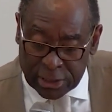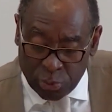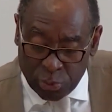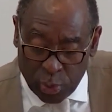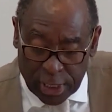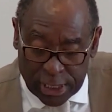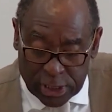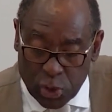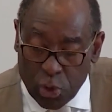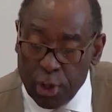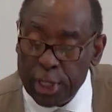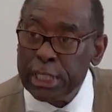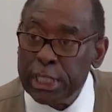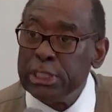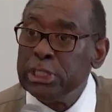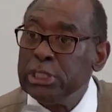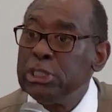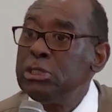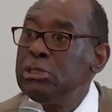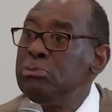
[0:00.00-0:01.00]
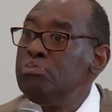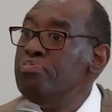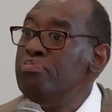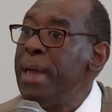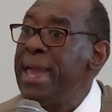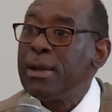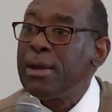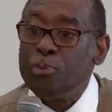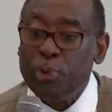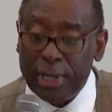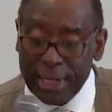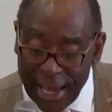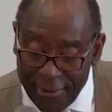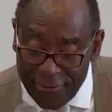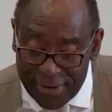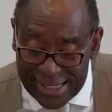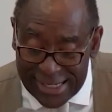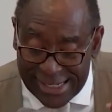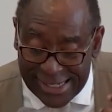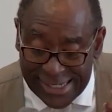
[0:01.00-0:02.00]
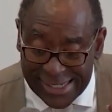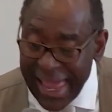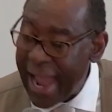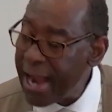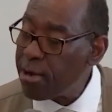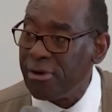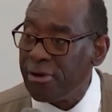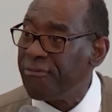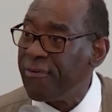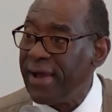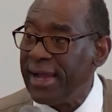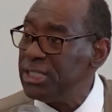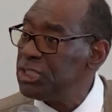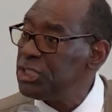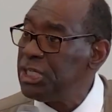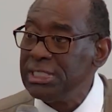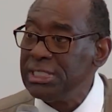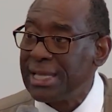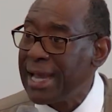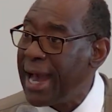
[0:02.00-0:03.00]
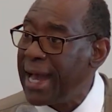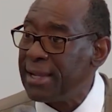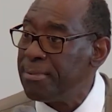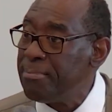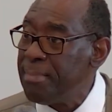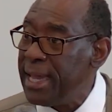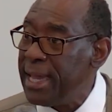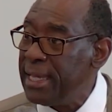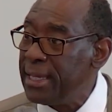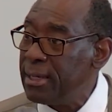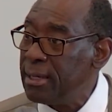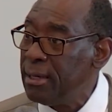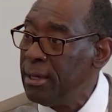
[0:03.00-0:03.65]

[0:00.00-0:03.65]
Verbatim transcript: is going to make whatever sacrifice she's got to make